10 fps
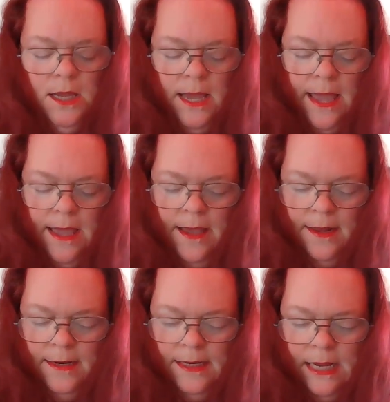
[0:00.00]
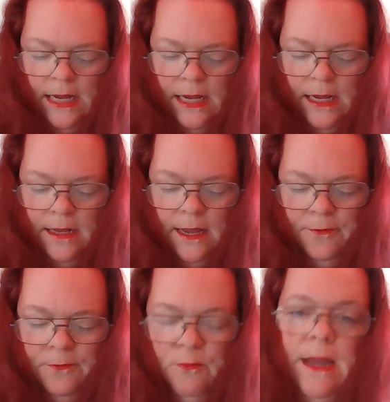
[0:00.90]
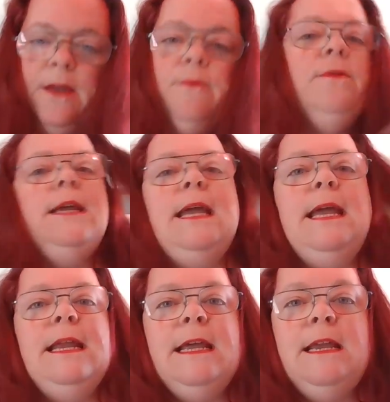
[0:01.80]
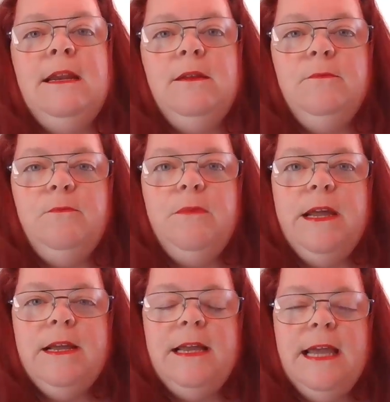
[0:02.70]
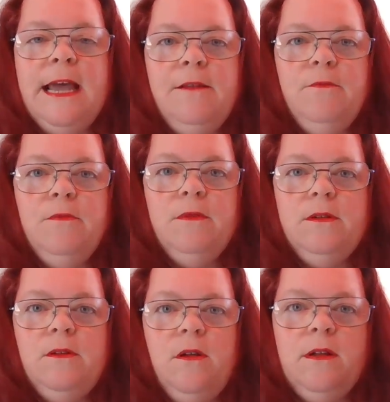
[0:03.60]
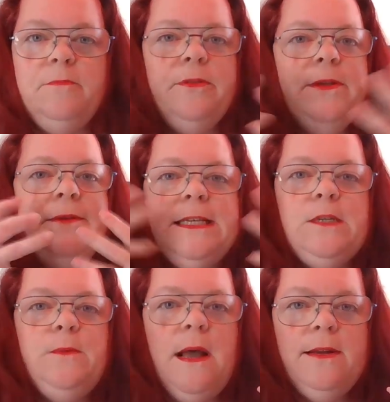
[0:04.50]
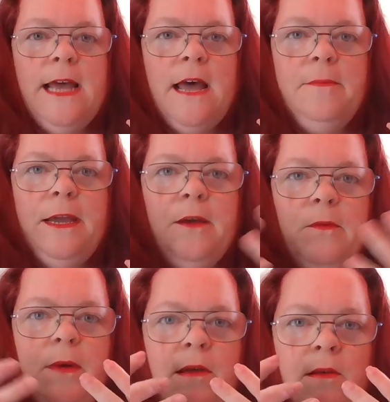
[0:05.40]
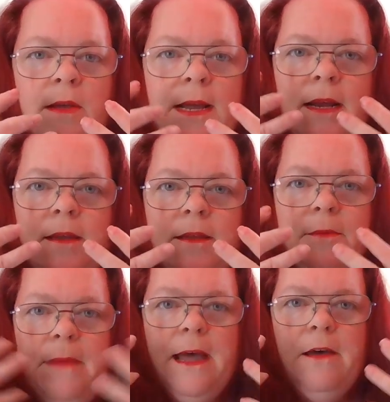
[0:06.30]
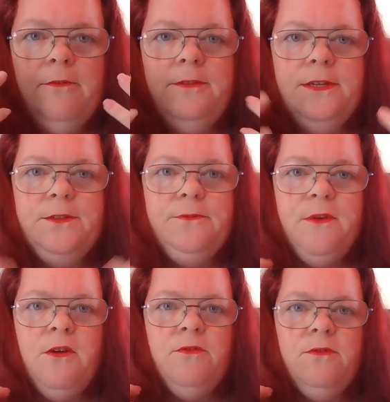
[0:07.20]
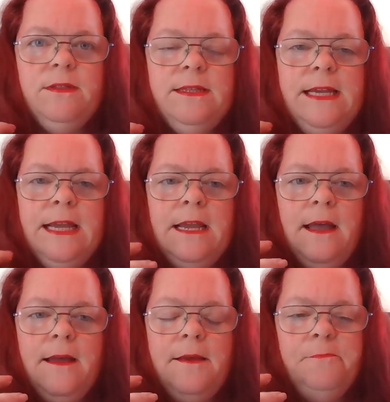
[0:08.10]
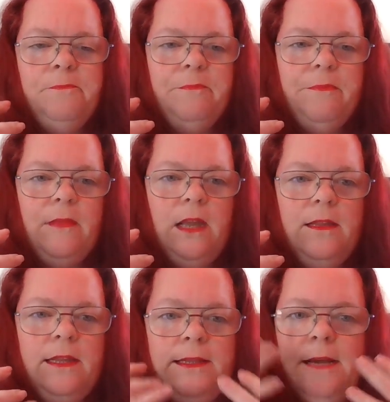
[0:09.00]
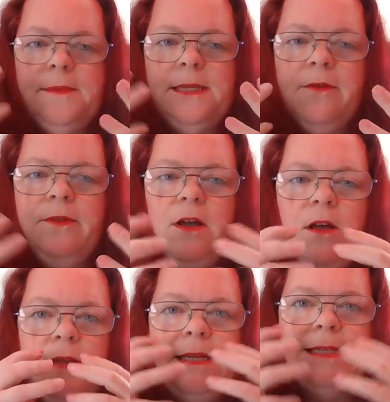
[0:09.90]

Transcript: And if we were to eat it, we could get completely swelled up. It will, the mouth, the throat, the lips, all that's